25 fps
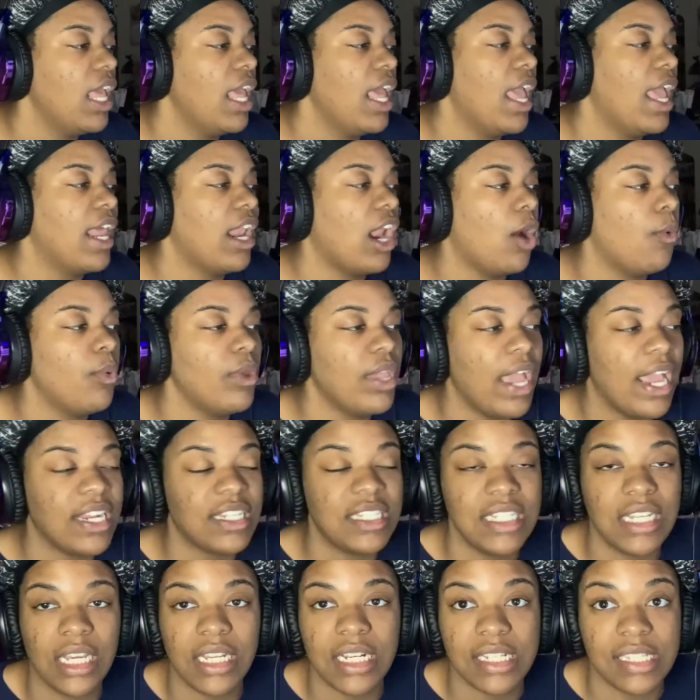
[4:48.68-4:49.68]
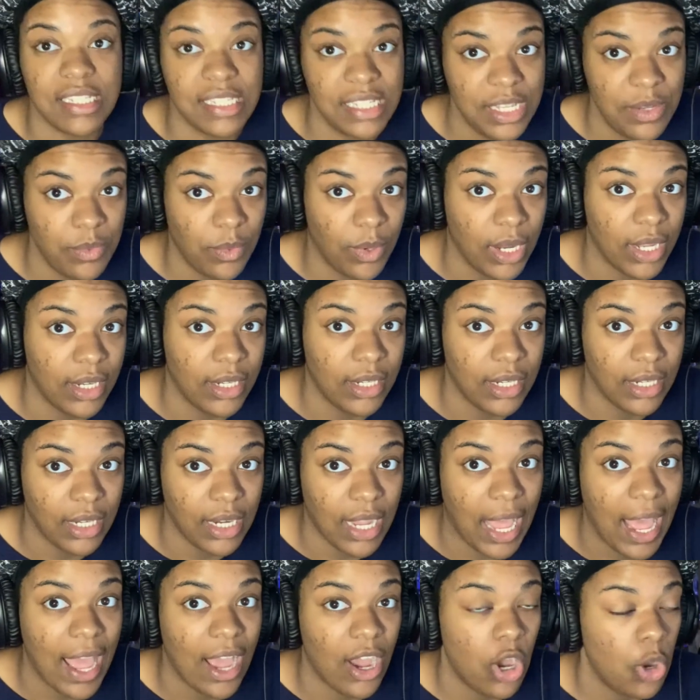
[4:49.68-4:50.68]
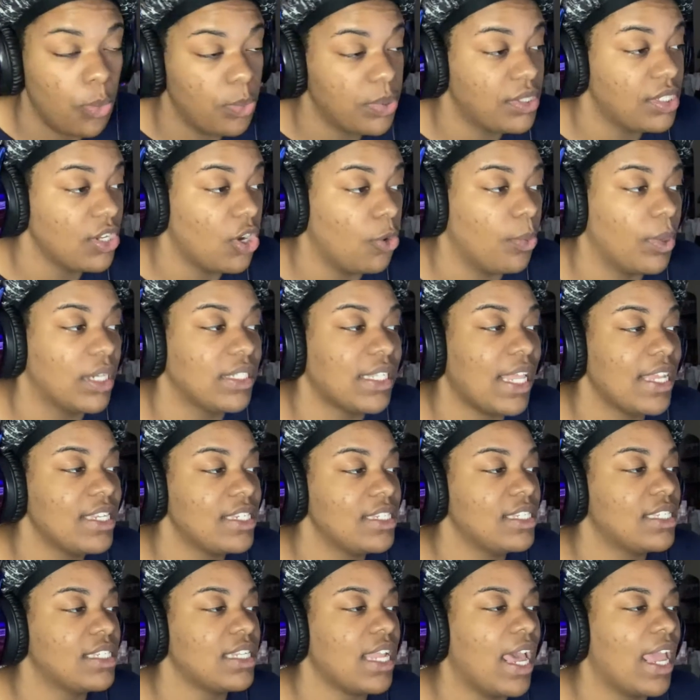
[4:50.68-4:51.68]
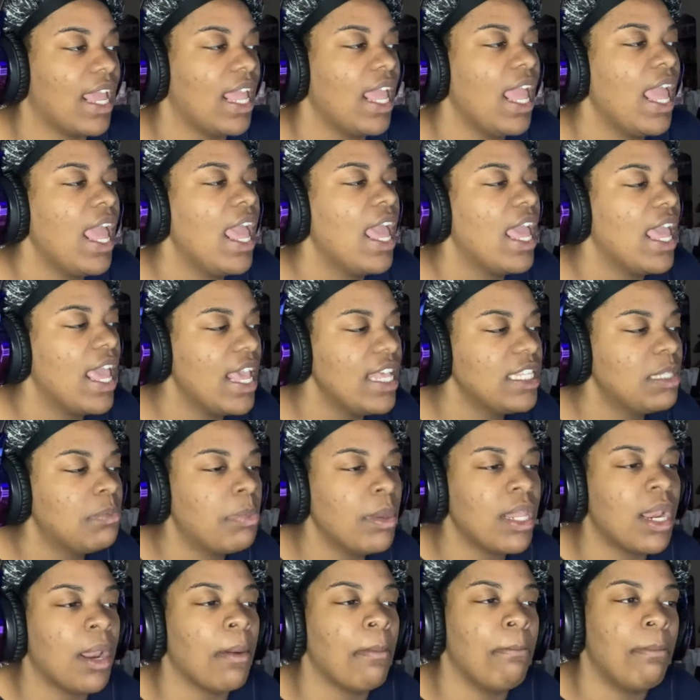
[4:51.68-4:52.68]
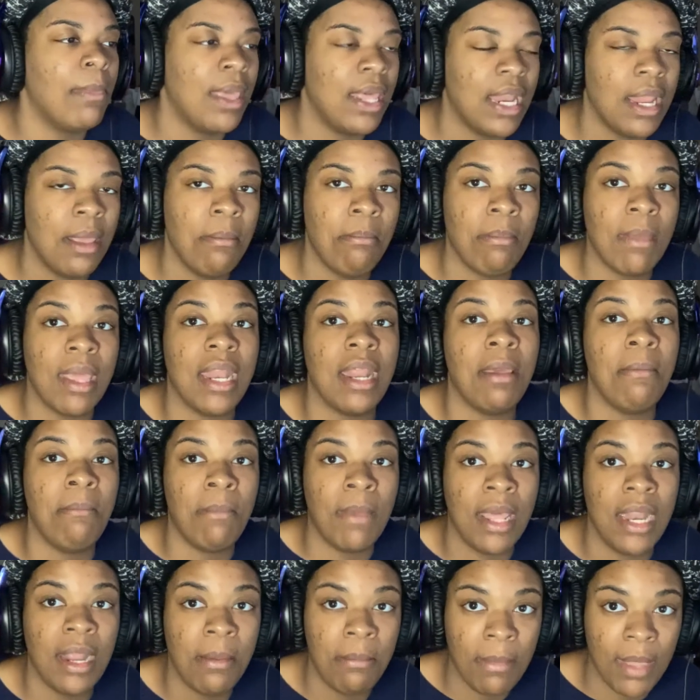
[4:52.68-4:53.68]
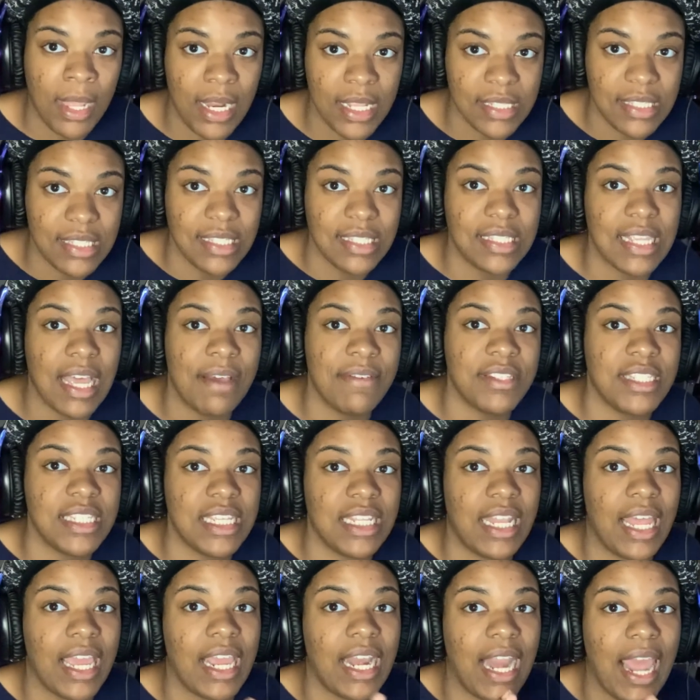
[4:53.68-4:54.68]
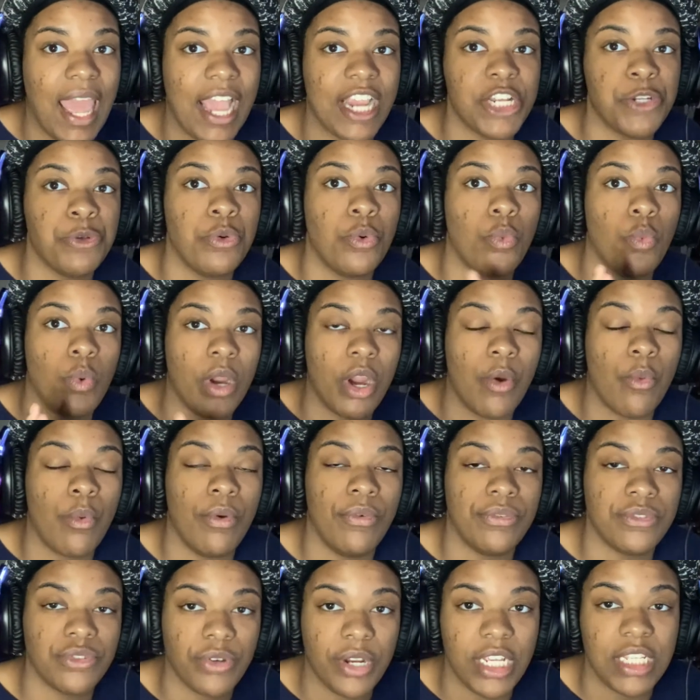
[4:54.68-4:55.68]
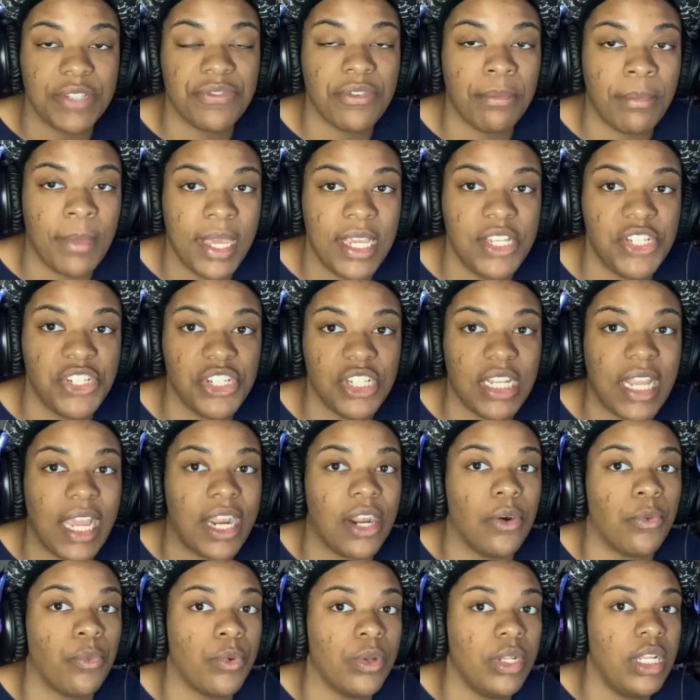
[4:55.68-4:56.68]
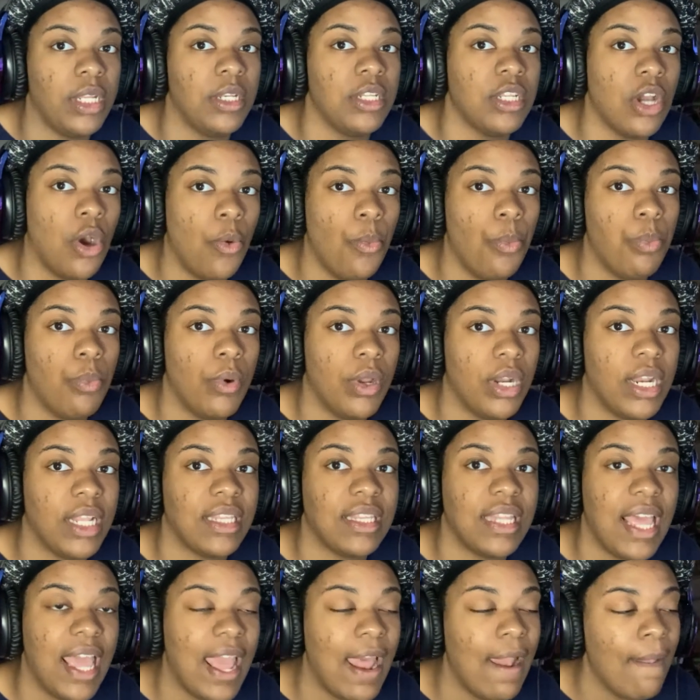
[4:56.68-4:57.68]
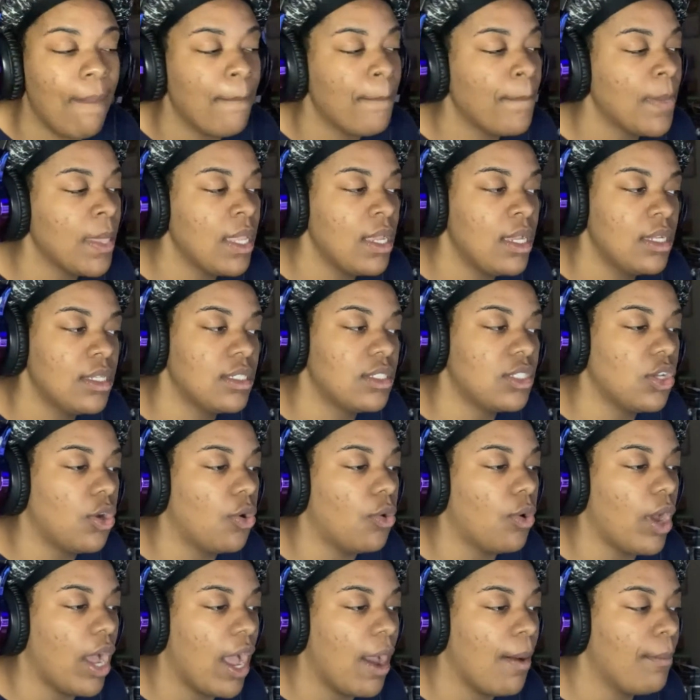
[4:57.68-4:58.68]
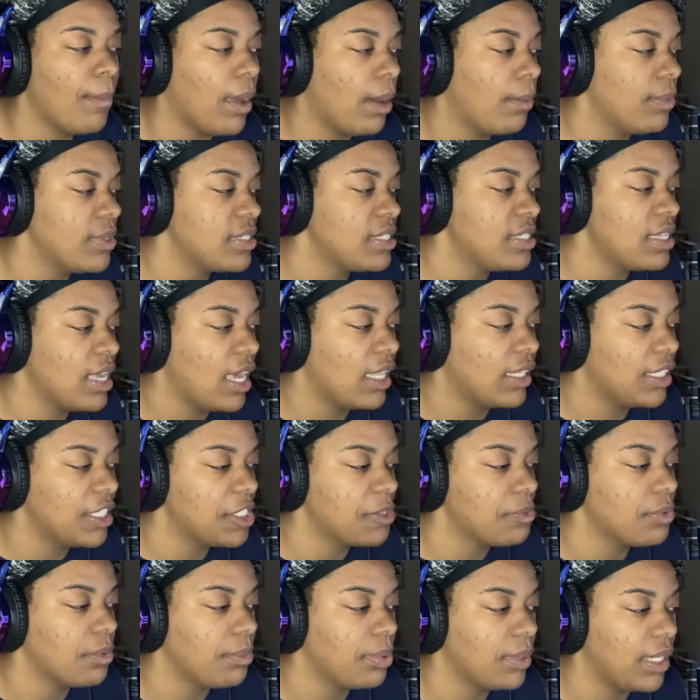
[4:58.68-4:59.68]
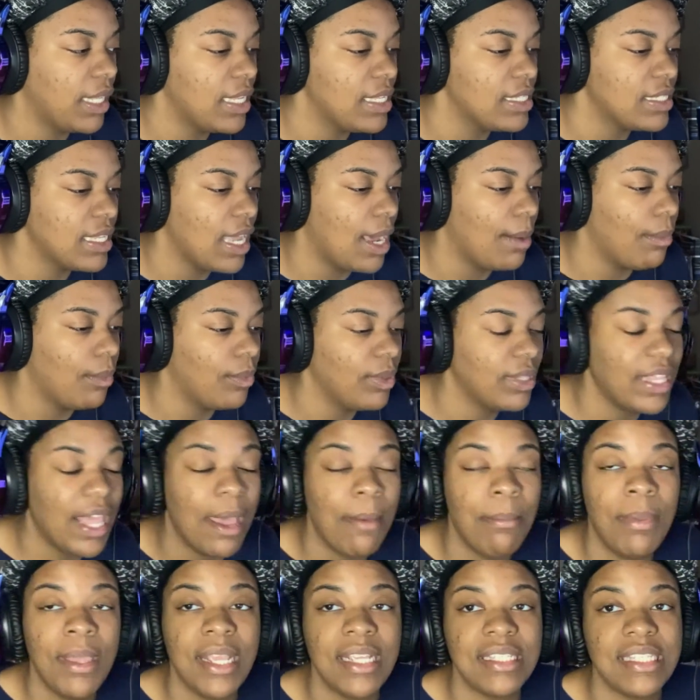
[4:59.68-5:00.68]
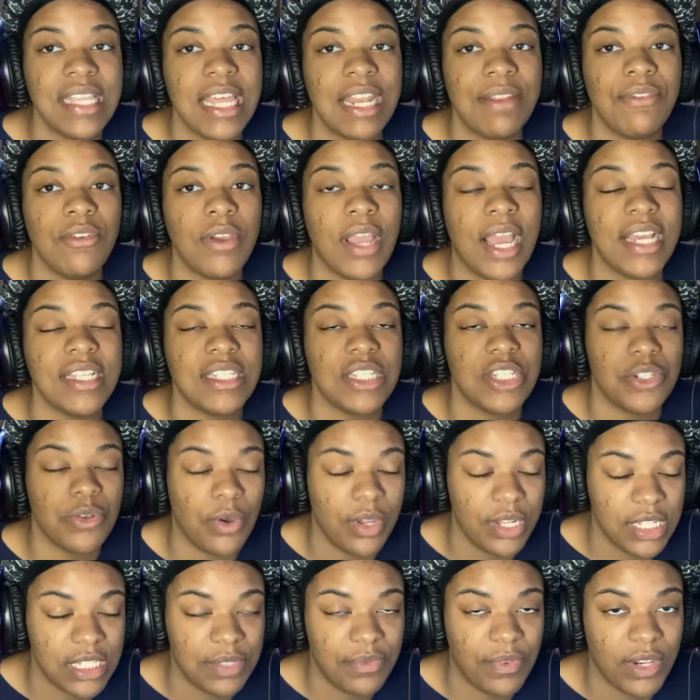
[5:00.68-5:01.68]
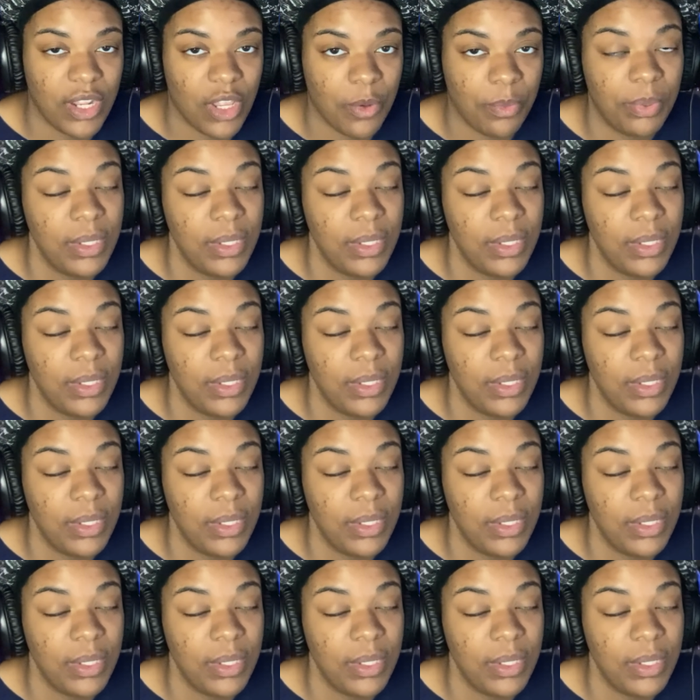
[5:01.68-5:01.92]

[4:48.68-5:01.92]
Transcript: And are we actually gonna see one? I hope so, because I just like it's been a minute, minute, minute, minute since I've seen like an actual werewolf transformation, like a really dope one at that so I'm, I'm, gonna see how this one plays out with that being said if you guys enjoyed this video